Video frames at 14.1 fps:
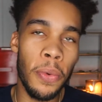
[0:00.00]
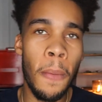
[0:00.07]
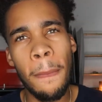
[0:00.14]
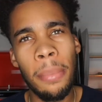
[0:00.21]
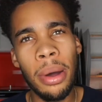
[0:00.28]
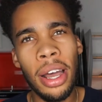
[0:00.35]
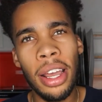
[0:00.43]

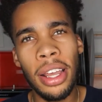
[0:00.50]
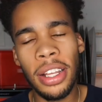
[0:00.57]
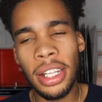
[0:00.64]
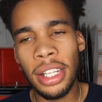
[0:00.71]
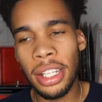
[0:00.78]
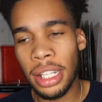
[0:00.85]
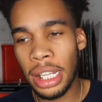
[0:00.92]
But
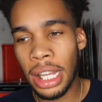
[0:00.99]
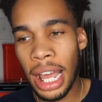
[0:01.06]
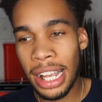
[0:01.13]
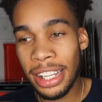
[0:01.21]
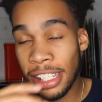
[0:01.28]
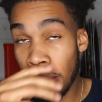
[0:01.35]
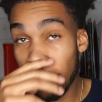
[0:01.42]

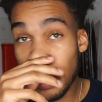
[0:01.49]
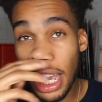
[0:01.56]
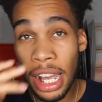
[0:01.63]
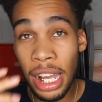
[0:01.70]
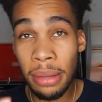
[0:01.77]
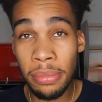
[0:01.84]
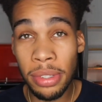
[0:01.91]
like
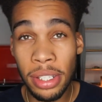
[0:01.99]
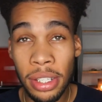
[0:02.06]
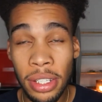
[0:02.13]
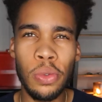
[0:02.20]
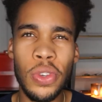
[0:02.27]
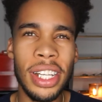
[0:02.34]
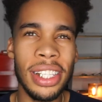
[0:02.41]
sometimes
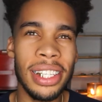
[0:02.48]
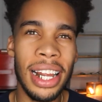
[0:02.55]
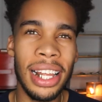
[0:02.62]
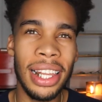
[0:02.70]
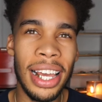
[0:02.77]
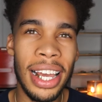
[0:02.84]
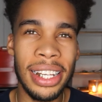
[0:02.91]
when you get to that
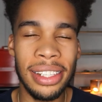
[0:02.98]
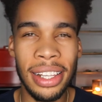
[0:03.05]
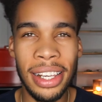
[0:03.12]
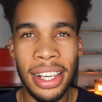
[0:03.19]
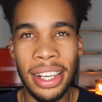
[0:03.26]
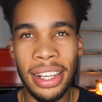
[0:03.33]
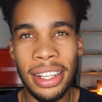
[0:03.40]
last
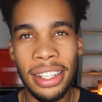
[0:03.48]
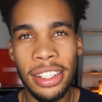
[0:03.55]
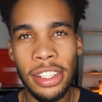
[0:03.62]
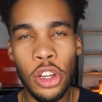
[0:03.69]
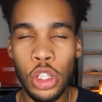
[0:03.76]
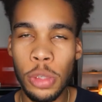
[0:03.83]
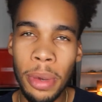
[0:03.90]
leg, you
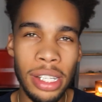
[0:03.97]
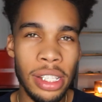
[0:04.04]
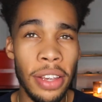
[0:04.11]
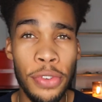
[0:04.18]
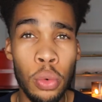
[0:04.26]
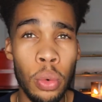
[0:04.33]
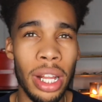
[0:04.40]
know, especially
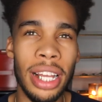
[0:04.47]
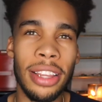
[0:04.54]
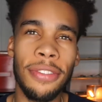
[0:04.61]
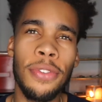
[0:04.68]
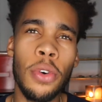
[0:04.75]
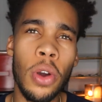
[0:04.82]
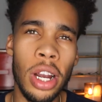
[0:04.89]
if you run like the
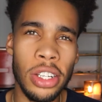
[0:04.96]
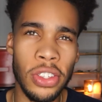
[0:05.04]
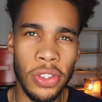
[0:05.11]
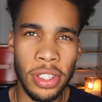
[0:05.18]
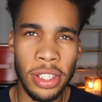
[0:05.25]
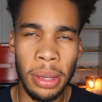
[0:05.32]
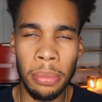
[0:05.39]
400
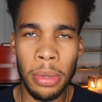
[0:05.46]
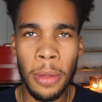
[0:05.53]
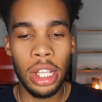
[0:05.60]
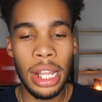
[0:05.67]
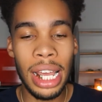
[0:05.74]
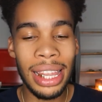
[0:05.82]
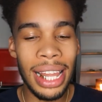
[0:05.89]
or something,
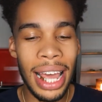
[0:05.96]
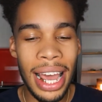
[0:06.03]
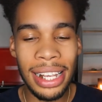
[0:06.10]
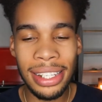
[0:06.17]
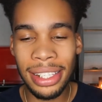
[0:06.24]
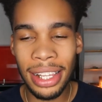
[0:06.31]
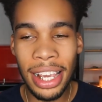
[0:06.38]
that
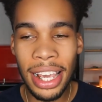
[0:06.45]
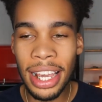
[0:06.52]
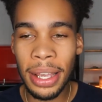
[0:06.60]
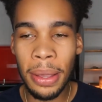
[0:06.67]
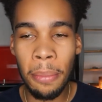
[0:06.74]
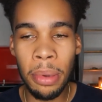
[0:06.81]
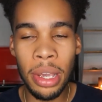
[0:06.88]
last leg
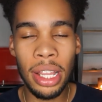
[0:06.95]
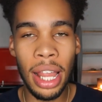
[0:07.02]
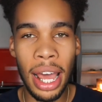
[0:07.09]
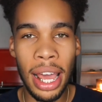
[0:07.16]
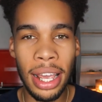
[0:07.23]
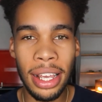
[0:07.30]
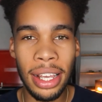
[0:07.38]
can be
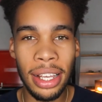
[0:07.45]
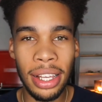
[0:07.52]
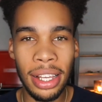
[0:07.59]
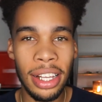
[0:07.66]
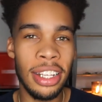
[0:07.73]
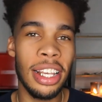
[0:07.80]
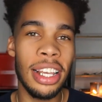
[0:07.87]
like,
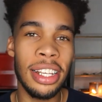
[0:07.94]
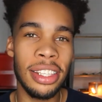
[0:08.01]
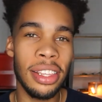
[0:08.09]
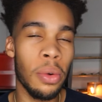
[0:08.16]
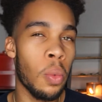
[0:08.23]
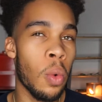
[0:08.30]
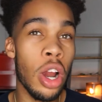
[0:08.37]
it's
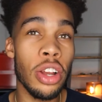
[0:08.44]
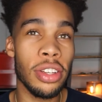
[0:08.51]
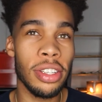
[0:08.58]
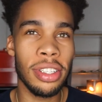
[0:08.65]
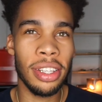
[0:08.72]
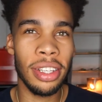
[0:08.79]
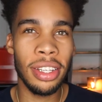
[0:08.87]
the
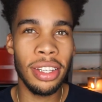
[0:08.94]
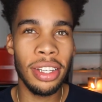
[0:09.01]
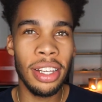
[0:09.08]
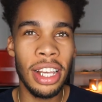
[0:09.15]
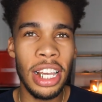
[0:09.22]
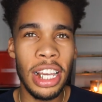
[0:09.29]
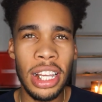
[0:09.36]
worst. You know
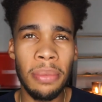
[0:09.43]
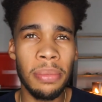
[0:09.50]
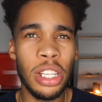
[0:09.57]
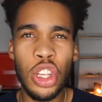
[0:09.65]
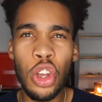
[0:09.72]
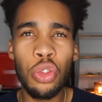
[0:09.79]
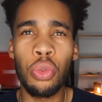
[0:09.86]
what I'm
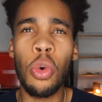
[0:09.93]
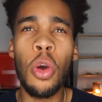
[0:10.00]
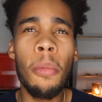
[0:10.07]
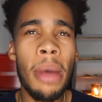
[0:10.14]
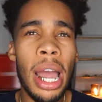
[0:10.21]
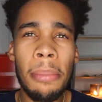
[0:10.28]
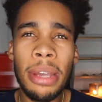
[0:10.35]
saying? Your throat
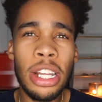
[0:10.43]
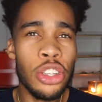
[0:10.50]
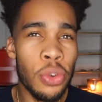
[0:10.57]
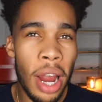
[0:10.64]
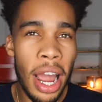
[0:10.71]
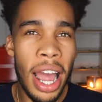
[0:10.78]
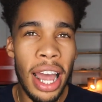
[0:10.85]
might be
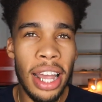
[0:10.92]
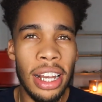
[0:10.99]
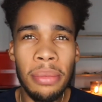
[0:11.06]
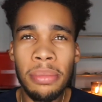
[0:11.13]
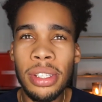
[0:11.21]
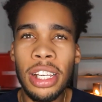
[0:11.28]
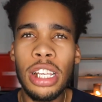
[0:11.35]
dry, you know
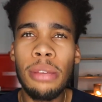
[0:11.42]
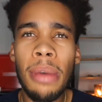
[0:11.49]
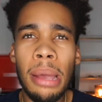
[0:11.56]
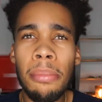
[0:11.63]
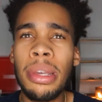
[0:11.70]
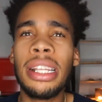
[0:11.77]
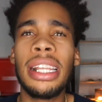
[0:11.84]
what I'm saying? You
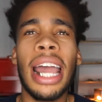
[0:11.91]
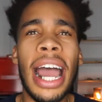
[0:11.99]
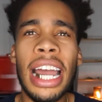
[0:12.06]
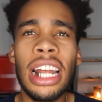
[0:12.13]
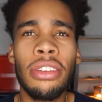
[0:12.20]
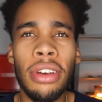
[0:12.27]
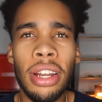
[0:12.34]
might be
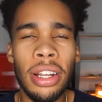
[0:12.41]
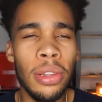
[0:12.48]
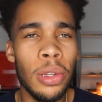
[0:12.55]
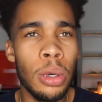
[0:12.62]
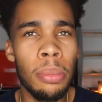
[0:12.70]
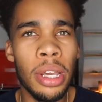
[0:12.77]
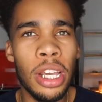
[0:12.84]
dehydrated a
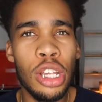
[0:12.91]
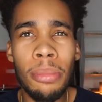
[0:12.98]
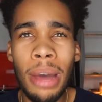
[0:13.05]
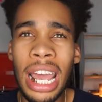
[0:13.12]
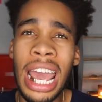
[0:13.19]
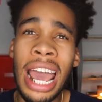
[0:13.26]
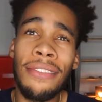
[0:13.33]
little bit, you
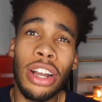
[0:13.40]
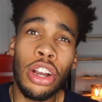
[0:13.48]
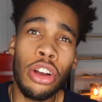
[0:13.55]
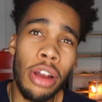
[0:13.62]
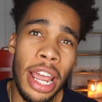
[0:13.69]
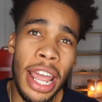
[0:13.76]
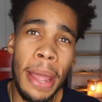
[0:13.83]
might have a
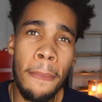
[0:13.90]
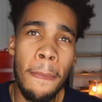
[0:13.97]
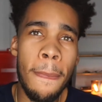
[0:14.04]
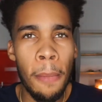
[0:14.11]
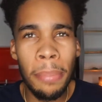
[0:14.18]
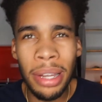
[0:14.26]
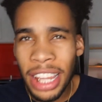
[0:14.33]
cramp,
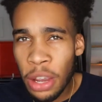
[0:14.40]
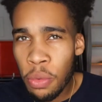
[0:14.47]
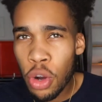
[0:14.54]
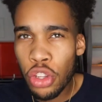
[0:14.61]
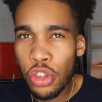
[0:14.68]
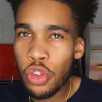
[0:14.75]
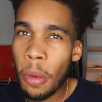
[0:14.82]
but they
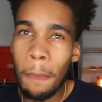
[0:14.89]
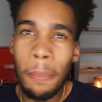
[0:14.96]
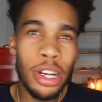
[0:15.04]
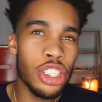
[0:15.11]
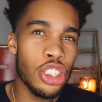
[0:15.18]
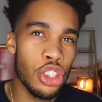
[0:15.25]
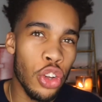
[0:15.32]
want you to
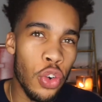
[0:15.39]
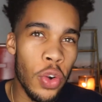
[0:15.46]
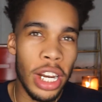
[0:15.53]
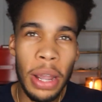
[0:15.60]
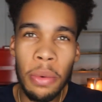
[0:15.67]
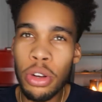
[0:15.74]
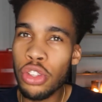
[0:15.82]
push through it.
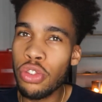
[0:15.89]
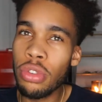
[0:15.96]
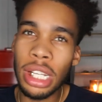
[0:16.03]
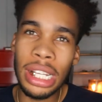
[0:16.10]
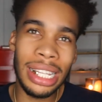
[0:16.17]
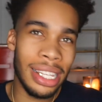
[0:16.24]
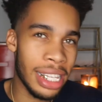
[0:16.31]
They want you to
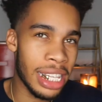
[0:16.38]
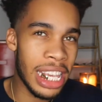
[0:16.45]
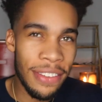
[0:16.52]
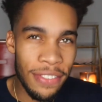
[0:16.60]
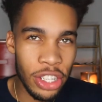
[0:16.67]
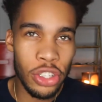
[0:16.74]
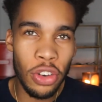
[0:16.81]

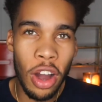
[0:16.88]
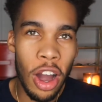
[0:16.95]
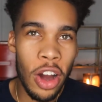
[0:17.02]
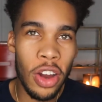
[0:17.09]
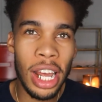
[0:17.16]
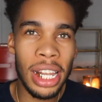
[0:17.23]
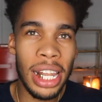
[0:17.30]
give it your
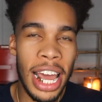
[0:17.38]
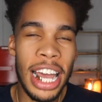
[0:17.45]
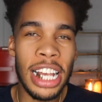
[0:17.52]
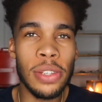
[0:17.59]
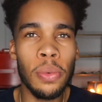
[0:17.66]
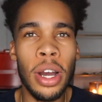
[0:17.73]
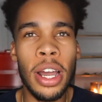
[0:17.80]
all that
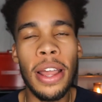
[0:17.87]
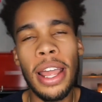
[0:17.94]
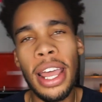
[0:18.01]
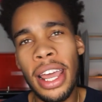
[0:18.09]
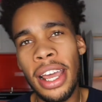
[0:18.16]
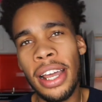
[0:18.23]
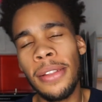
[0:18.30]
last one.
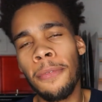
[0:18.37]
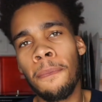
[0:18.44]
And